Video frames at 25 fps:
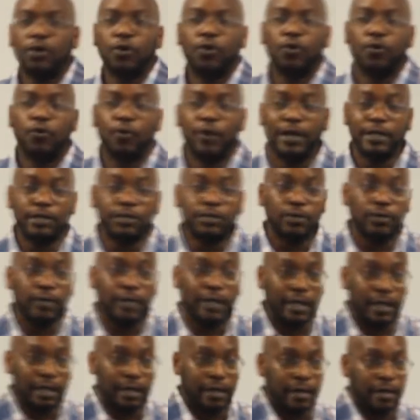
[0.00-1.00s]
Rental
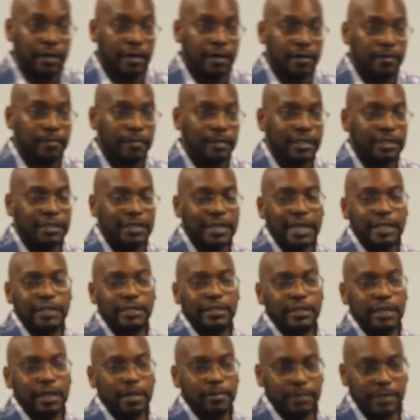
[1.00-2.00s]
income is not
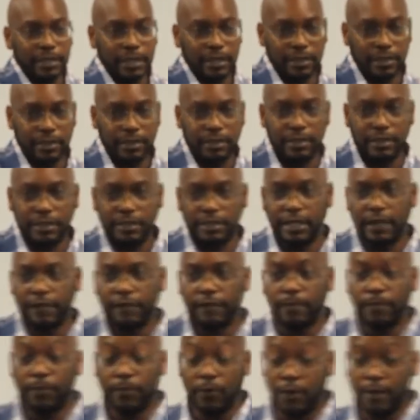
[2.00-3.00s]
subject to
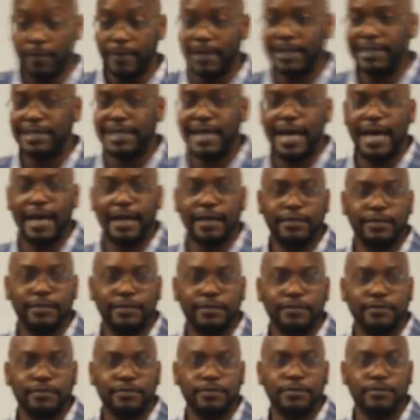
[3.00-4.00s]
self-employment
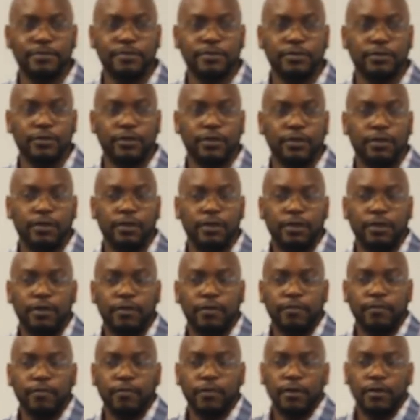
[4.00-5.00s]
tax.
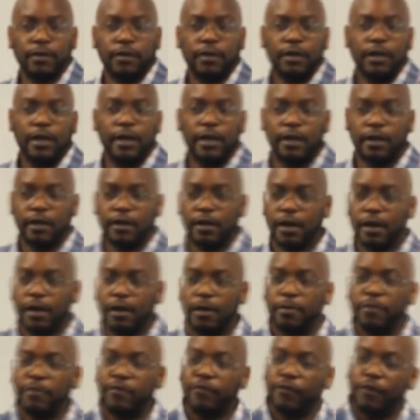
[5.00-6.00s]

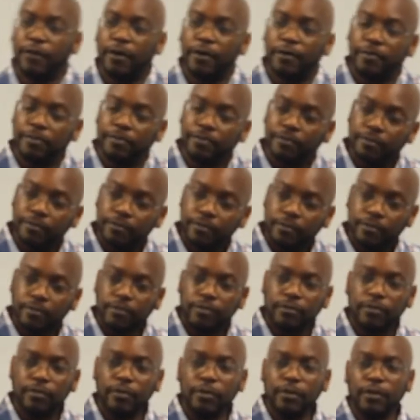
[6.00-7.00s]
Income from
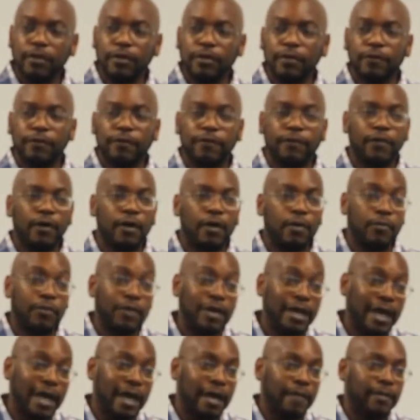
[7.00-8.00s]

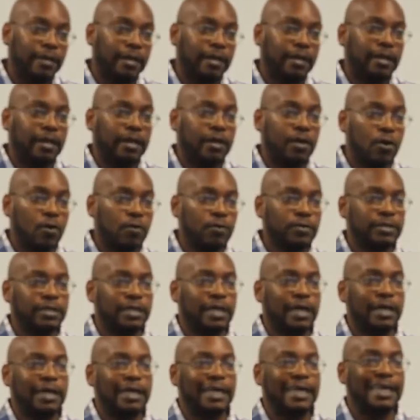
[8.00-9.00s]
rehabbing and
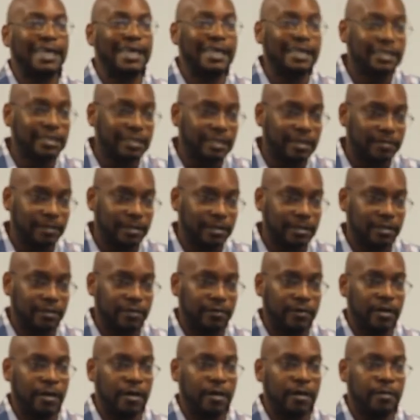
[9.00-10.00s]
wholesaling is subject to
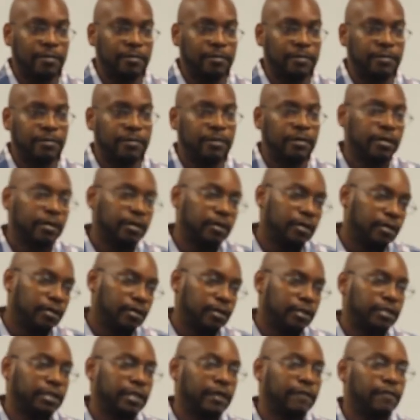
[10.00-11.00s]

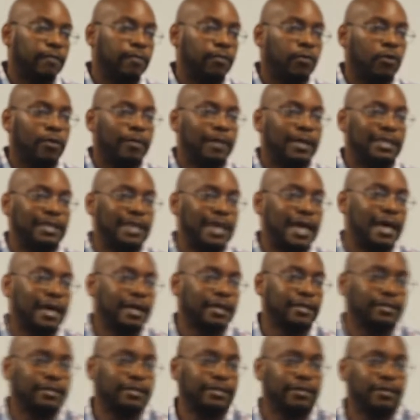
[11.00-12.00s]
self-employment
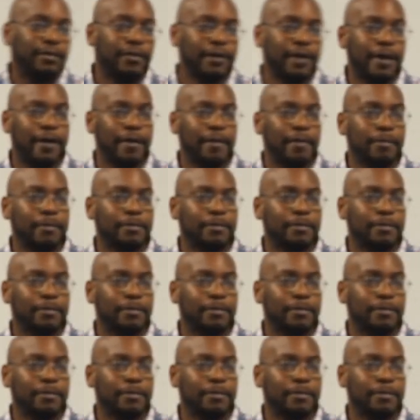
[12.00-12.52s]
tax. Okay?